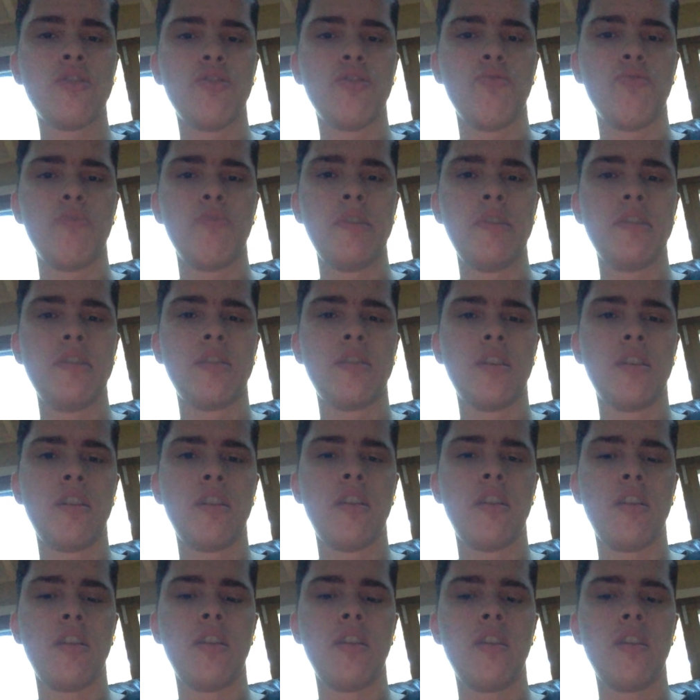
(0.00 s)
the
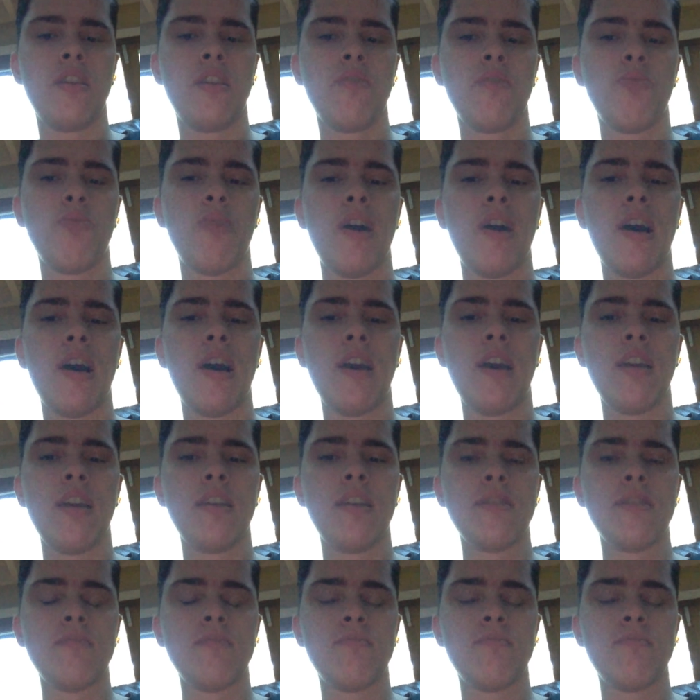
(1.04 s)
reason why